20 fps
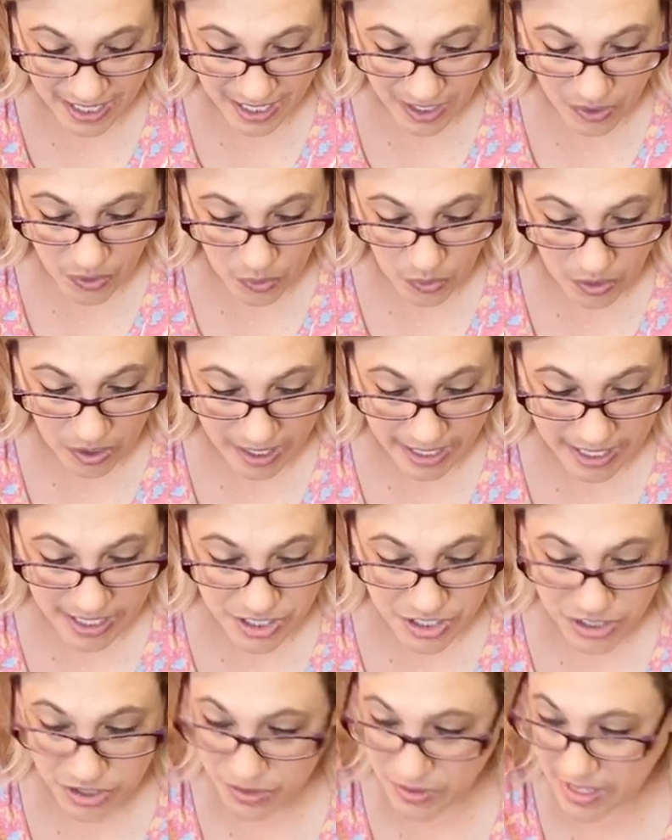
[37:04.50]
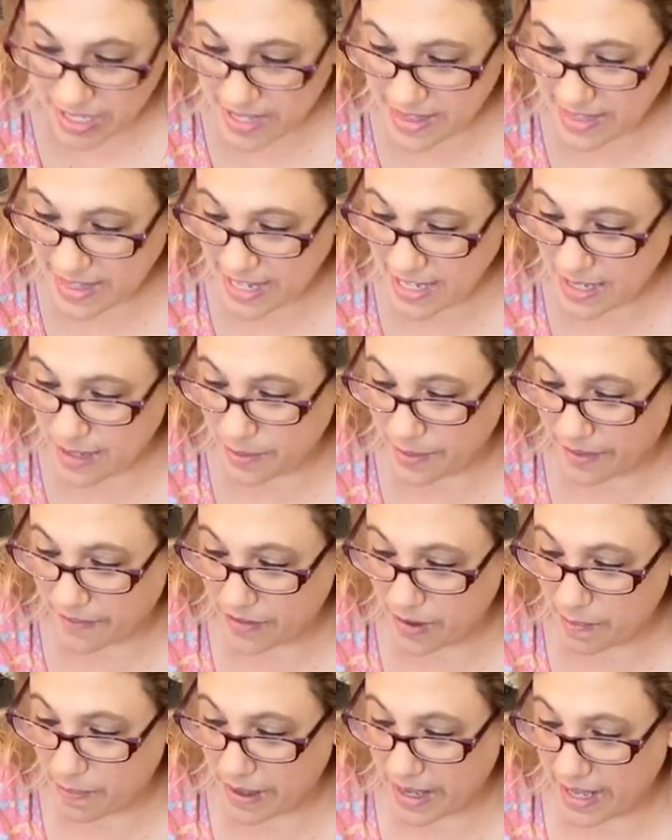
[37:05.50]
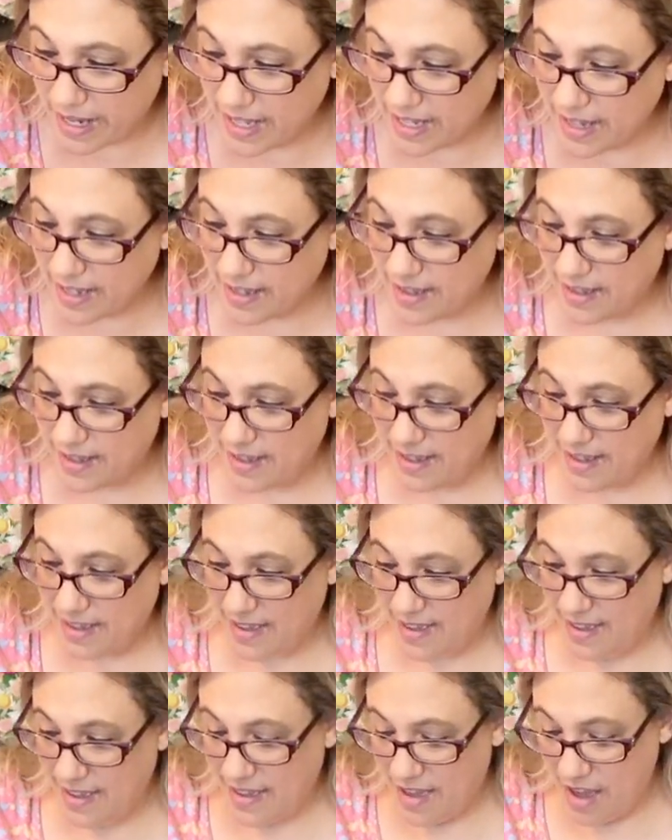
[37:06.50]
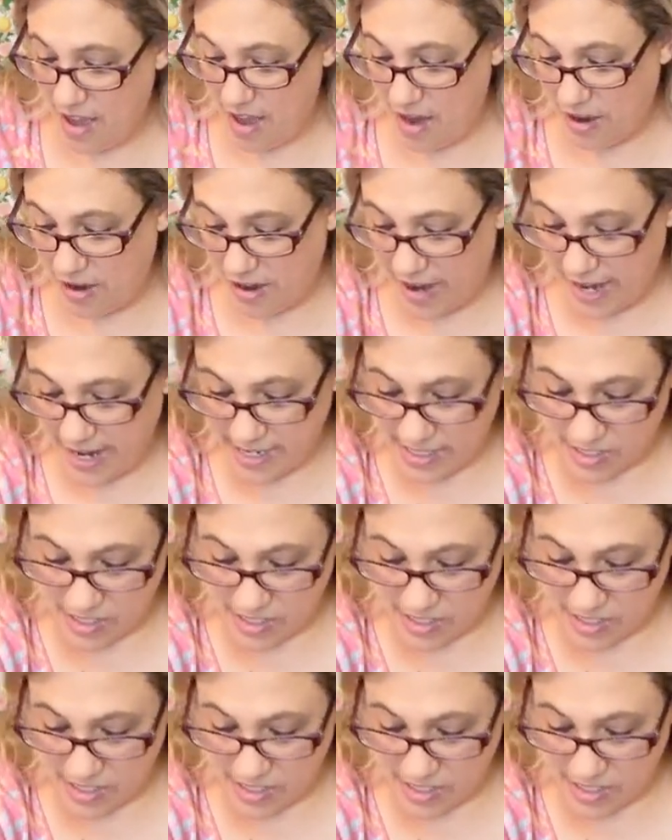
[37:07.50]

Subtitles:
Corey, and Judy. Thank you, everybody. All right,